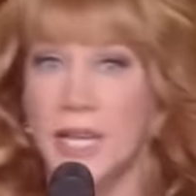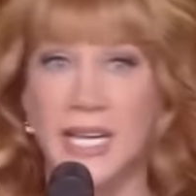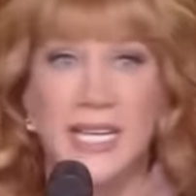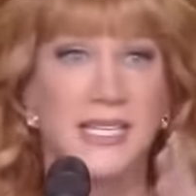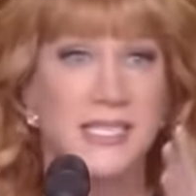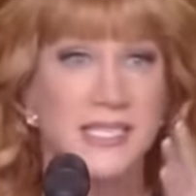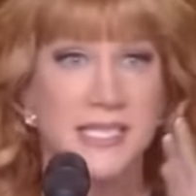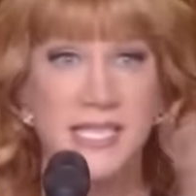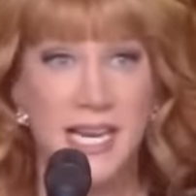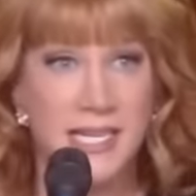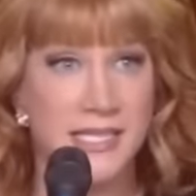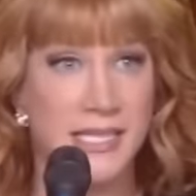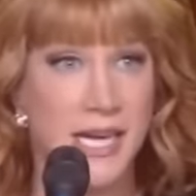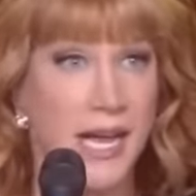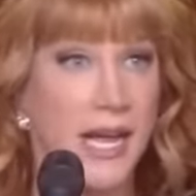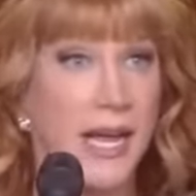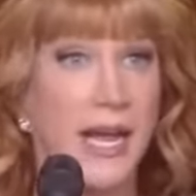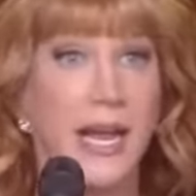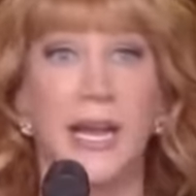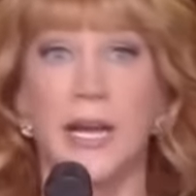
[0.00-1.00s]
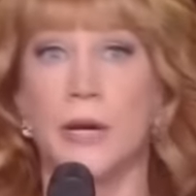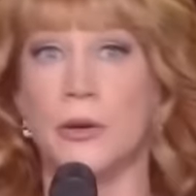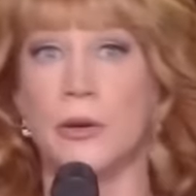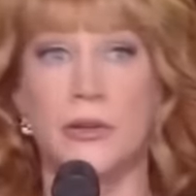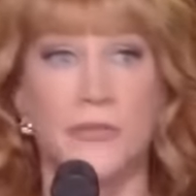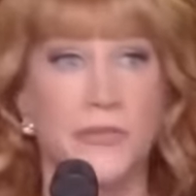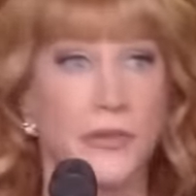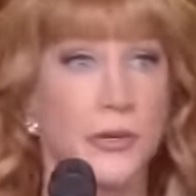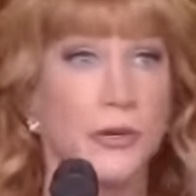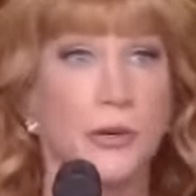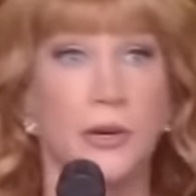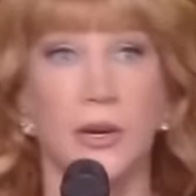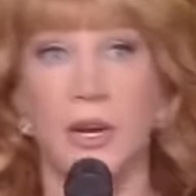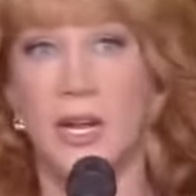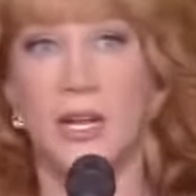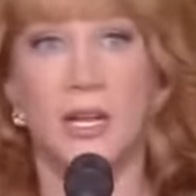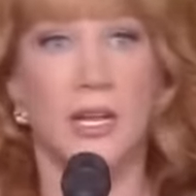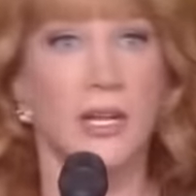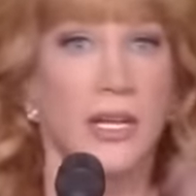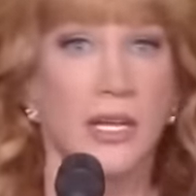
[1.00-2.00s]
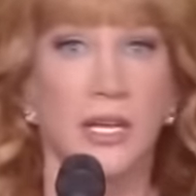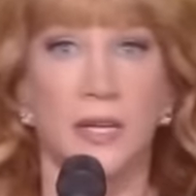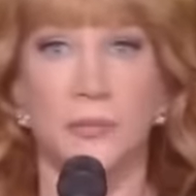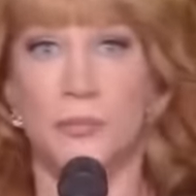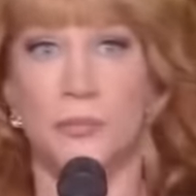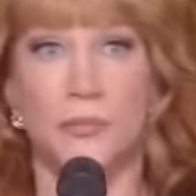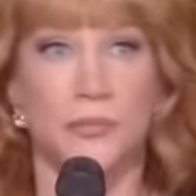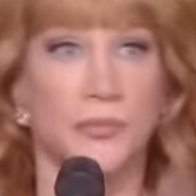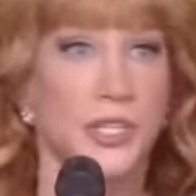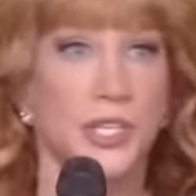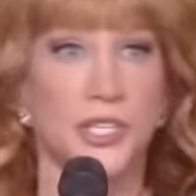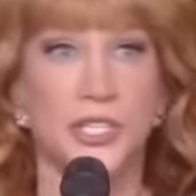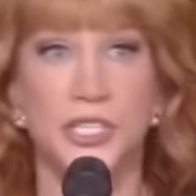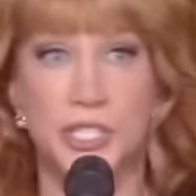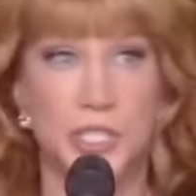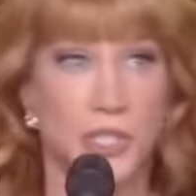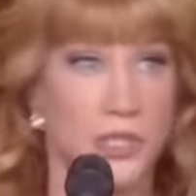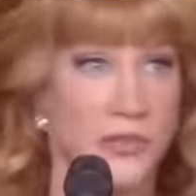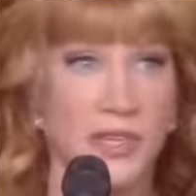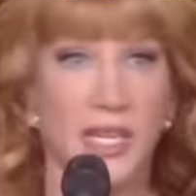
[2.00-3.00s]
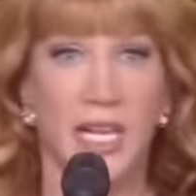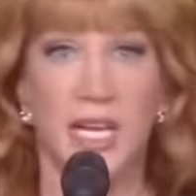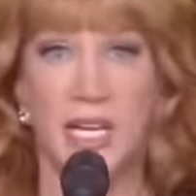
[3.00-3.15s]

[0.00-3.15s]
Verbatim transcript: like a Sci or if you're a conservative.